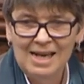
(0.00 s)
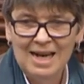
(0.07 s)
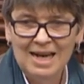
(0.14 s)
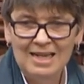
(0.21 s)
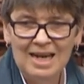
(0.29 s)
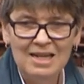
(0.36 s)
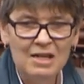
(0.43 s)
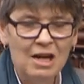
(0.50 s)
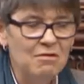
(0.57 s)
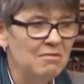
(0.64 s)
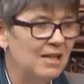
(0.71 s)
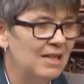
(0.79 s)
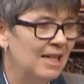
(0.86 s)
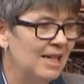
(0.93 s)
and I
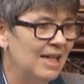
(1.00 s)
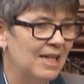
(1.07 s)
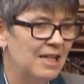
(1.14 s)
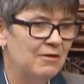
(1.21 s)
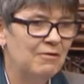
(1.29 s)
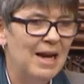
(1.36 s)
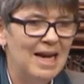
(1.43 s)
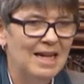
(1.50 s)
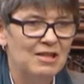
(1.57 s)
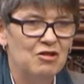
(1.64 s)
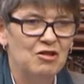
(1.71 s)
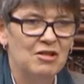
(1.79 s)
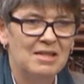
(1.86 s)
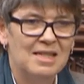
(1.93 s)
don't think it's fair
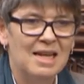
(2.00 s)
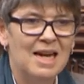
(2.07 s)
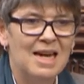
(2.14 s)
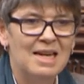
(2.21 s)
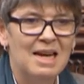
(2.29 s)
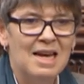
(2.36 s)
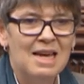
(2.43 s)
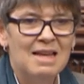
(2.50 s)
to just say